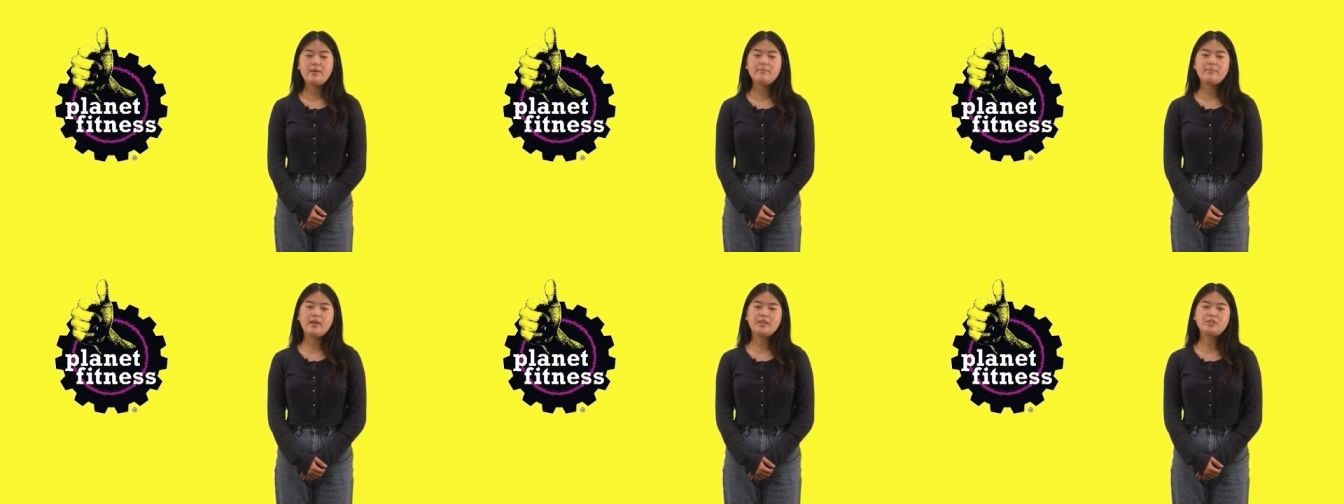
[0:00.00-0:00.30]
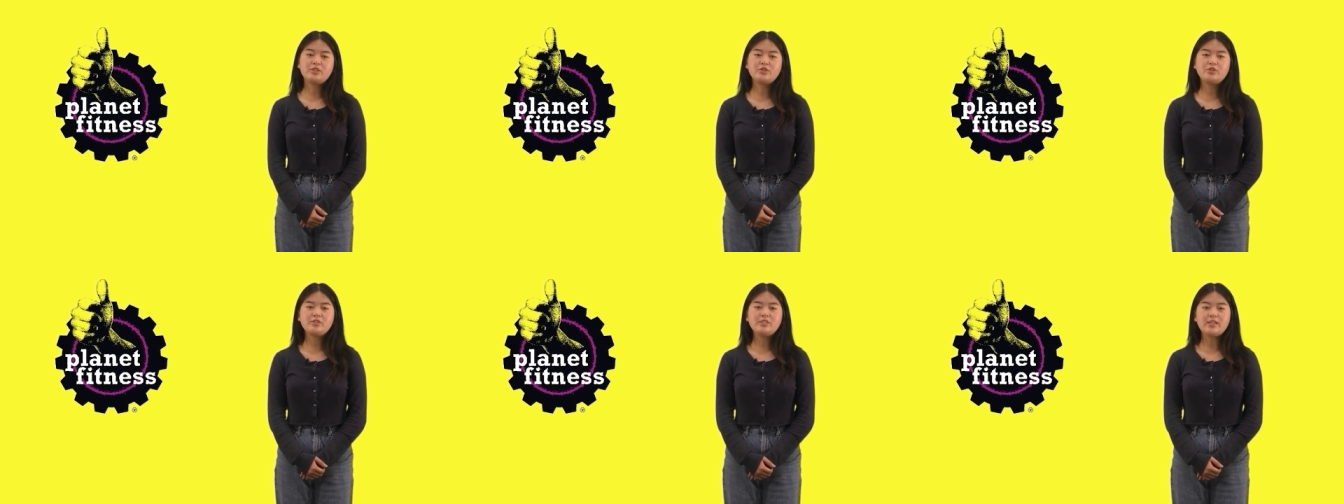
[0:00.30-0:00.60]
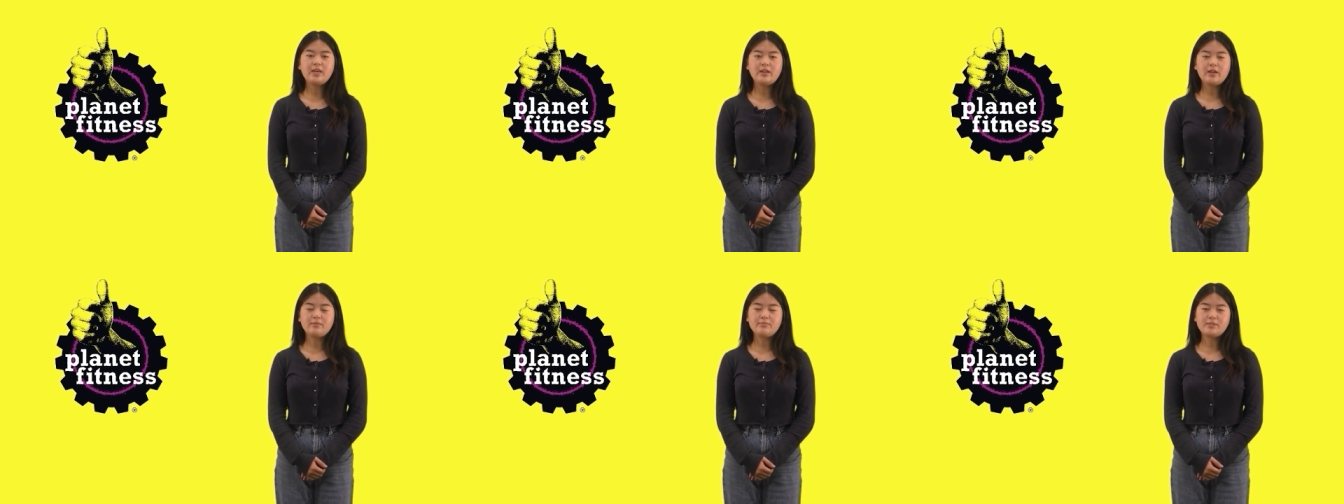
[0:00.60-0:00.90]
Make sure to
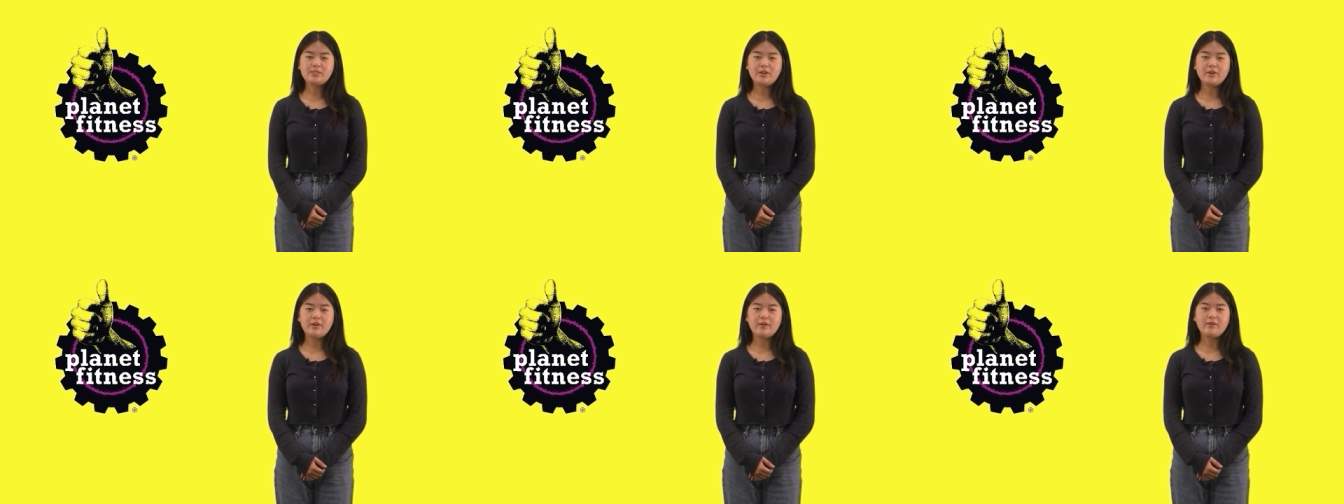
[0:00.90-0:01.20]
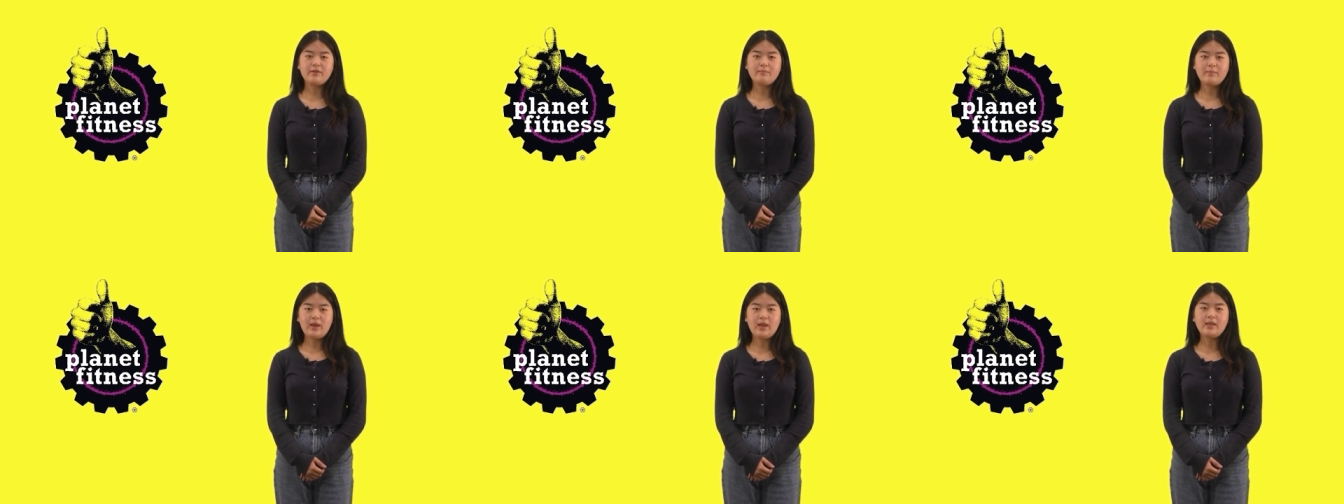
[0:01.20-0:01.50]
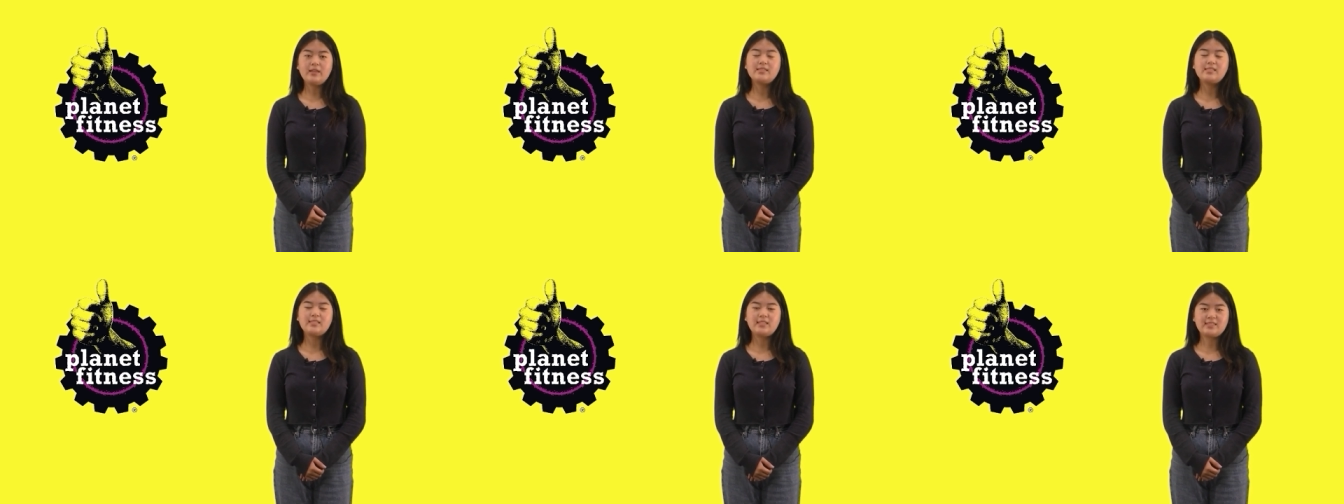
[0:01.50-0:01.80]
sign up starting
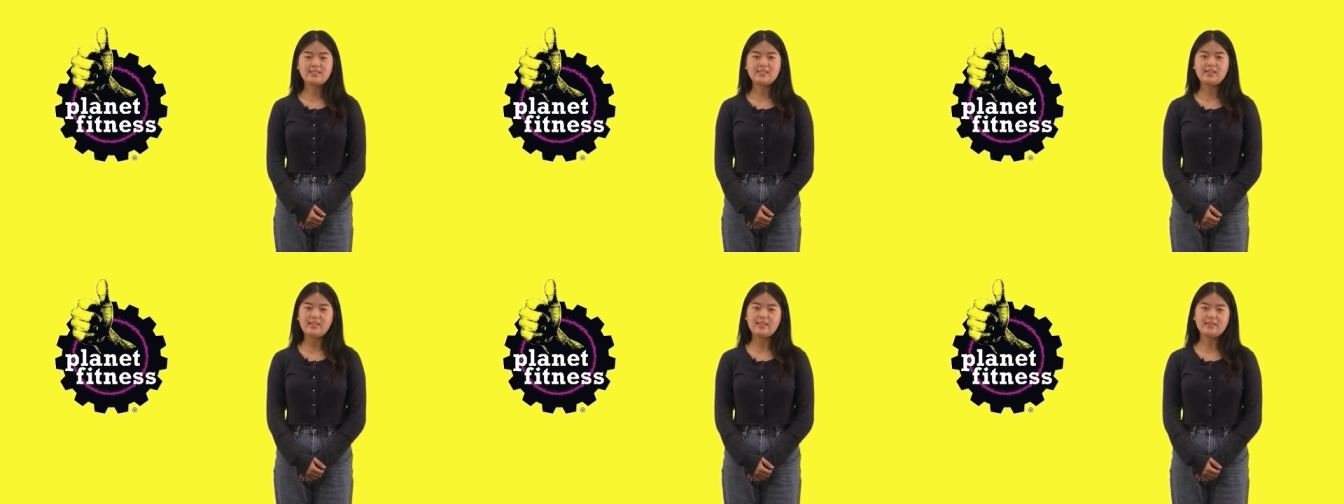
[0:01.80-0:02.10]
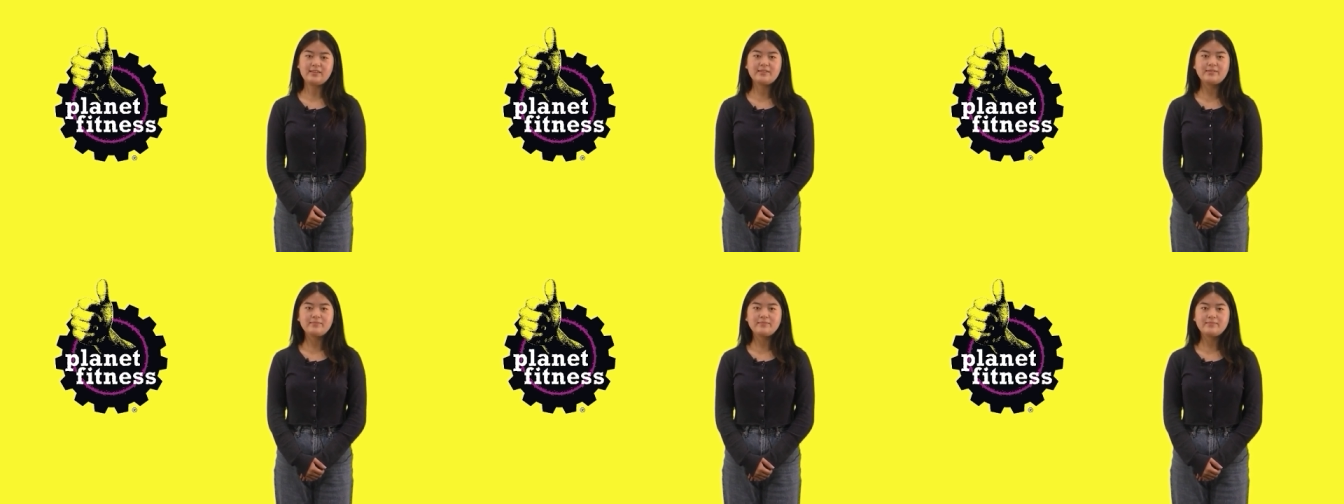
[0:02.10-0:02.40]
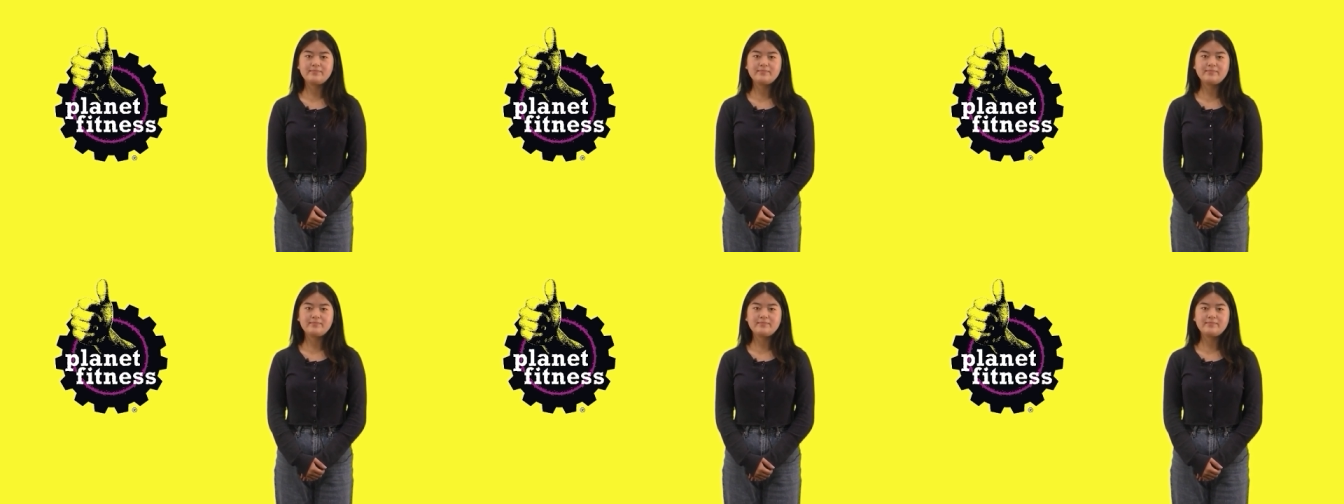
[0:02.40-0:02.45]
May 16th.